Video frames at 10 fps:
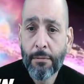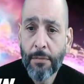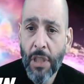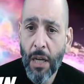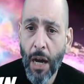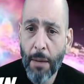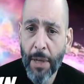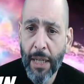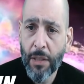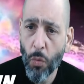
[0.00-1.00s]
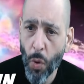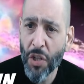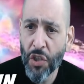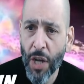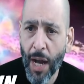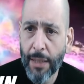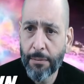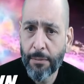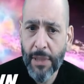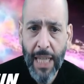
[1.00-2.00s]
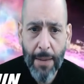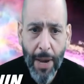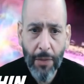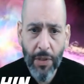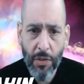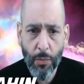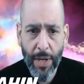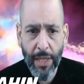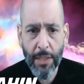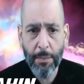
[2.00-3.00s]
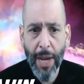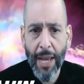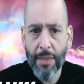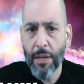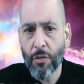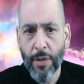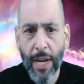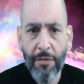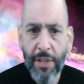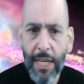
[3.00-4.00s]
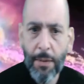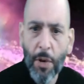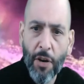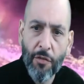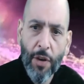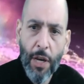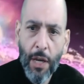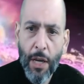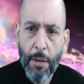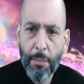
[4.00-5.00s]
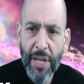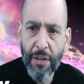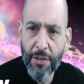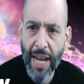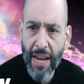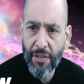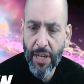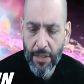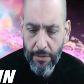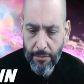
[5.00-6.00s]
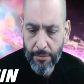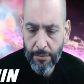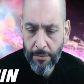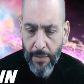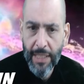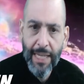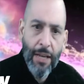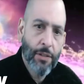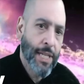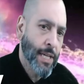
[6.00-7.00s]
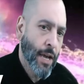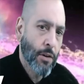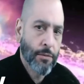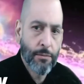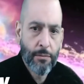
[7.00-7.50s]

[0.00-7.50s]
It's a comic, it's a one shot. It came out this week. It's by the creative team of Peter David and Dale Keown,